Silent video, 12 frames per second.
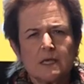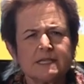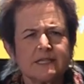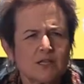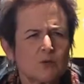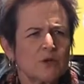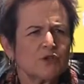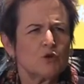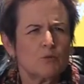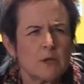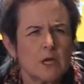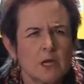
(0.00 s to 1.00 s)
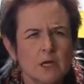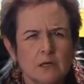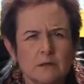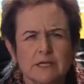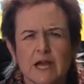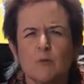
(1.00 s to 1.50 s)
is this what you
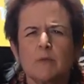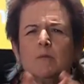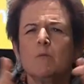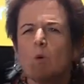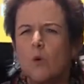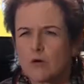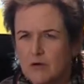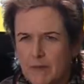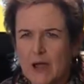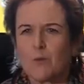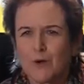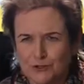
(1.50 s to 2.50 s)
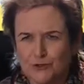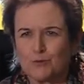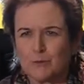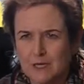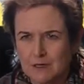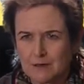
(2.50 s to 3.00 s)
mean? Tell me more about what you
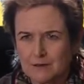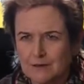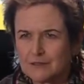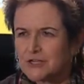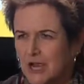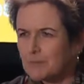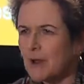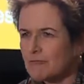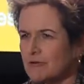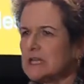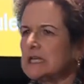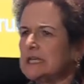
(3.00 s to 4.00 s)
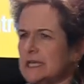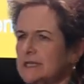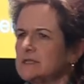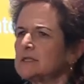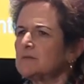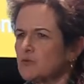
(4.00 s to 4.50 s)
mean. A chatbot really
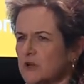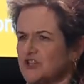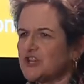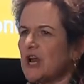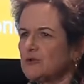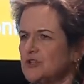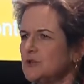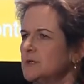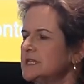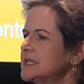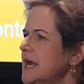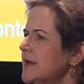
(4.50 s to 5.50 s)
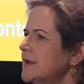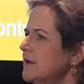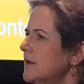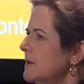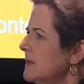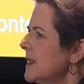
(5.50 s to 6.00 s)
needs to reach out to you and say,
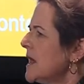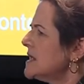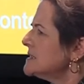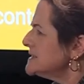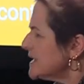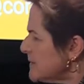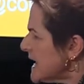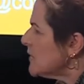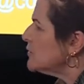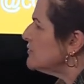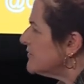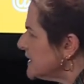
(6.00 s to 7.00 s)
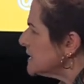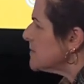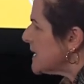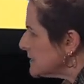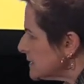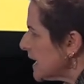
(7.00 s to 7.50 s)
tell me how you feel
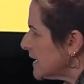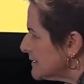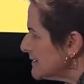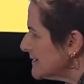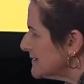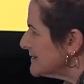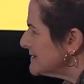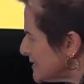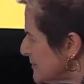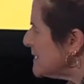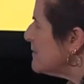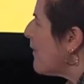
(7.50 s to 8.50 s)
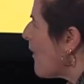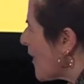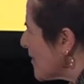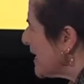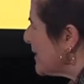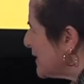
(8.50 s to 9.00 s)
about that. Tell me
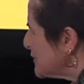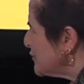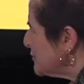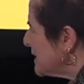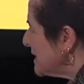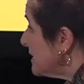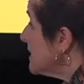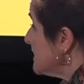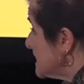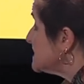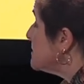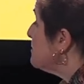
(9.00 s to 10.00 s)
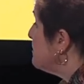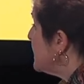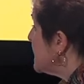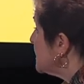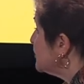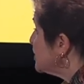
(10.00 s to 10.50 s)
more about what you mean. It's a
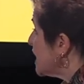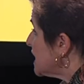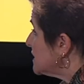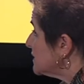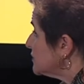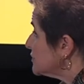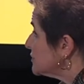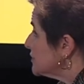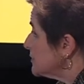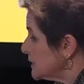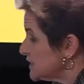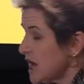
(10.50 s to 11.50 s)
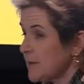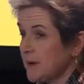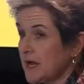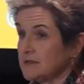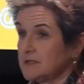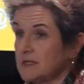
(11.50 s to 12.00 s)
big challenge with
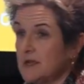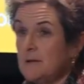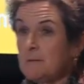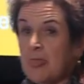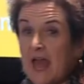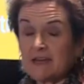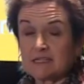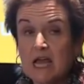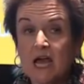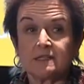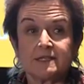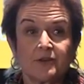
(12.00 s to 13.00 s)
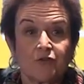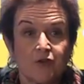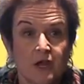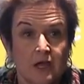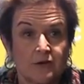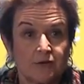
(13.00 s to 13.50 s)
chatbots. And as content
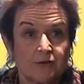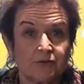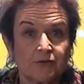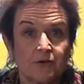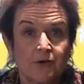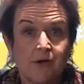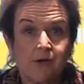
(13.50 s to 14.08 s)
creators,